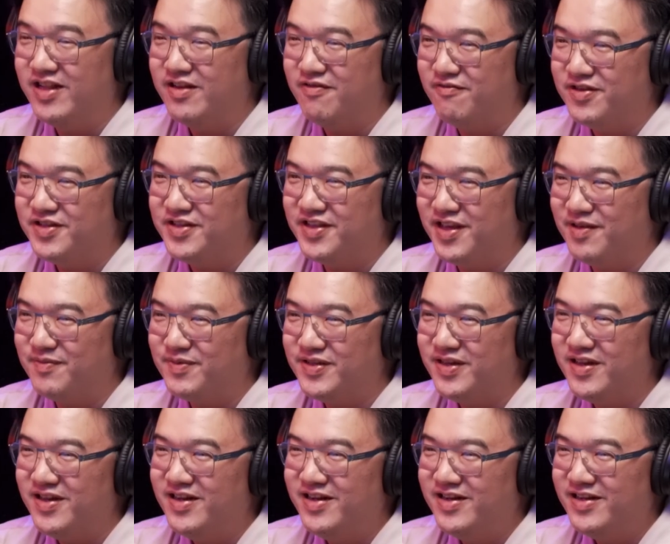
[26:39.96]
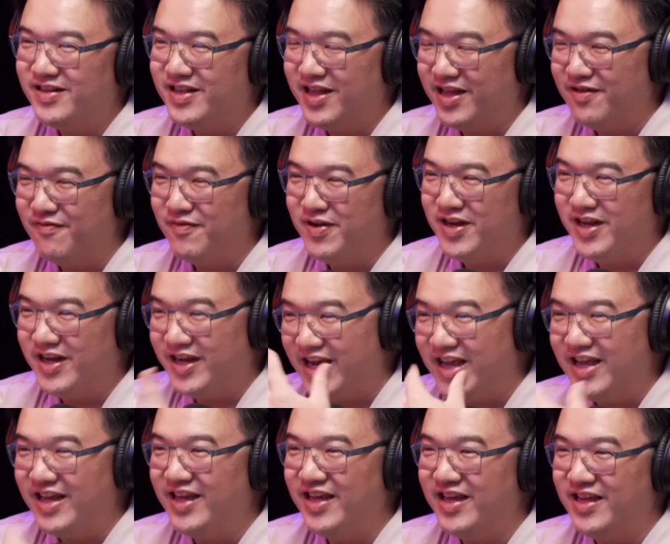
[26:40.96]
in the wrist tapes. Then when they
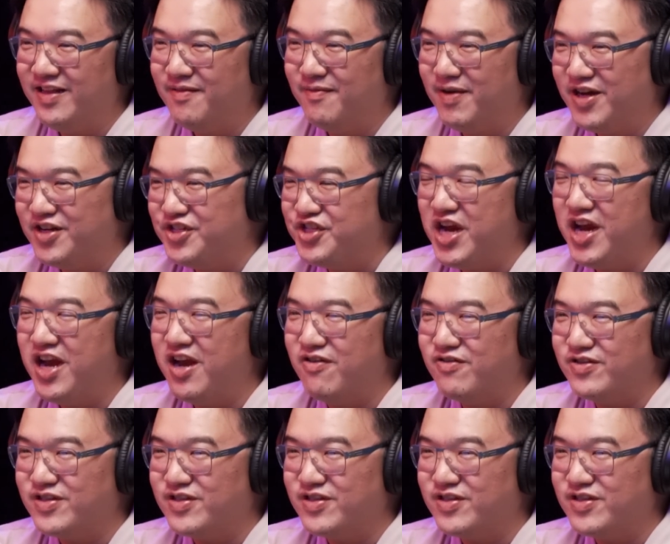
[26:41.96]
get hit by a chair or